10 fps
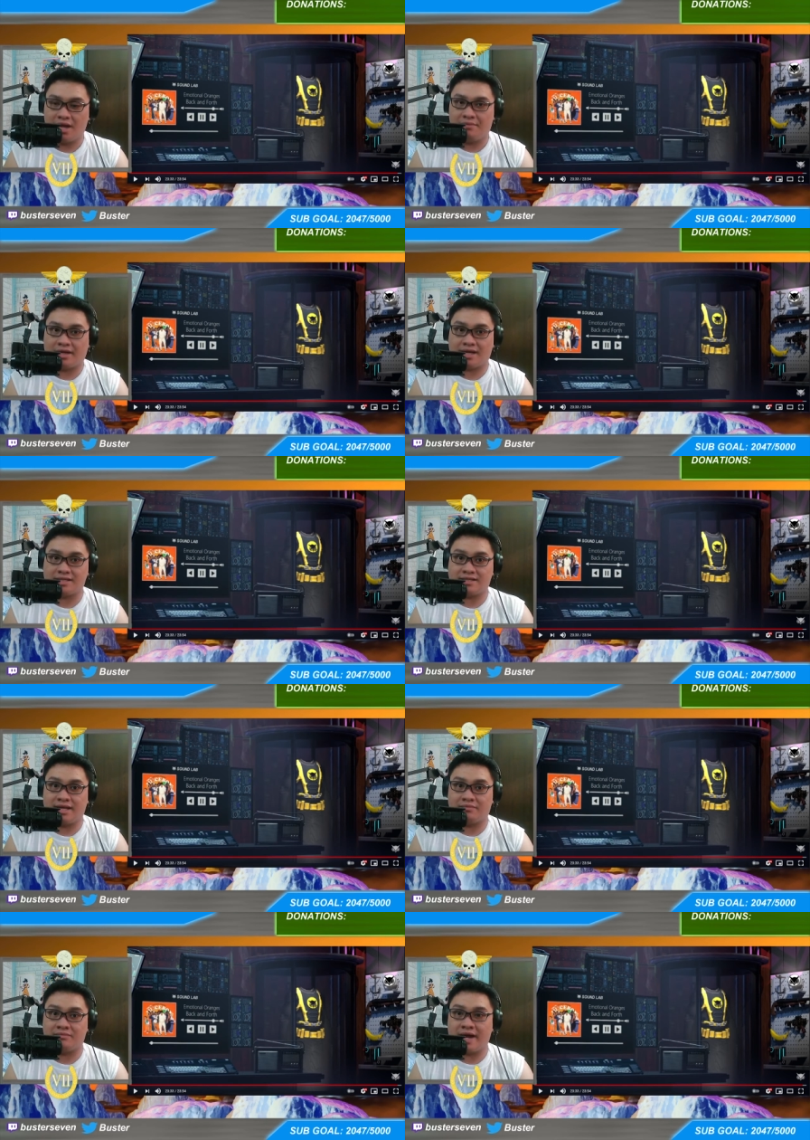because
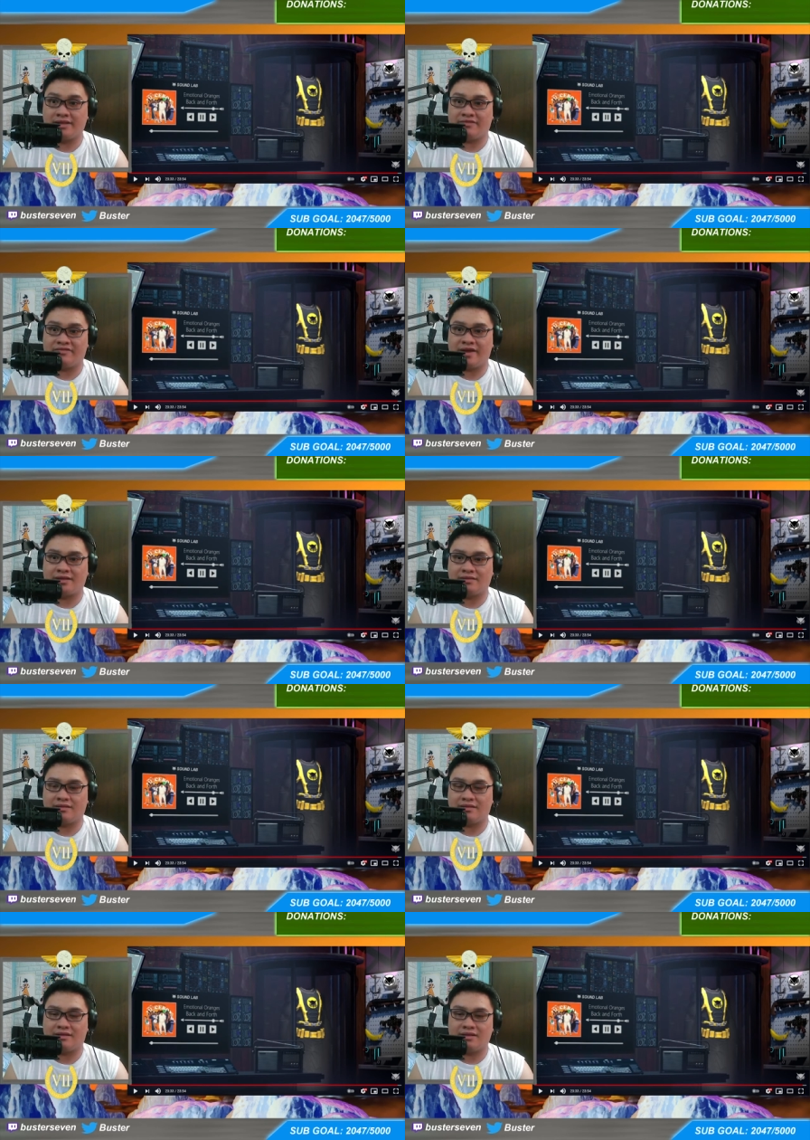it might affect
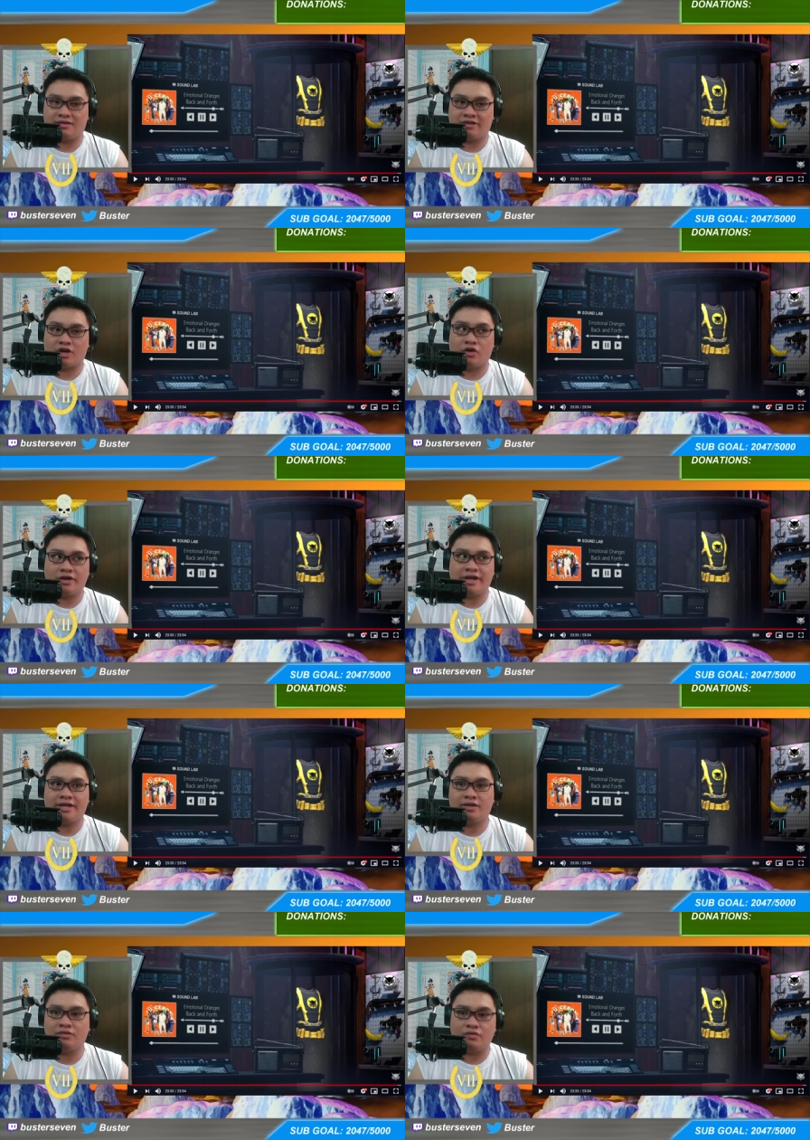
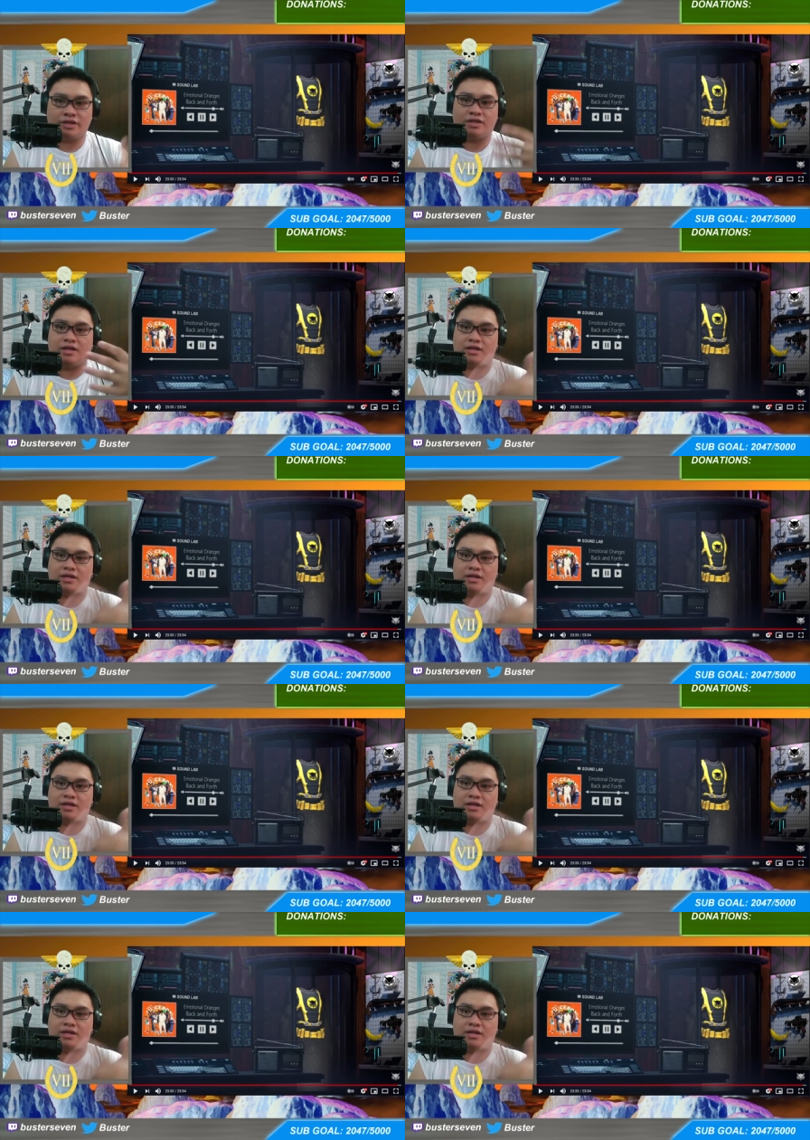recording with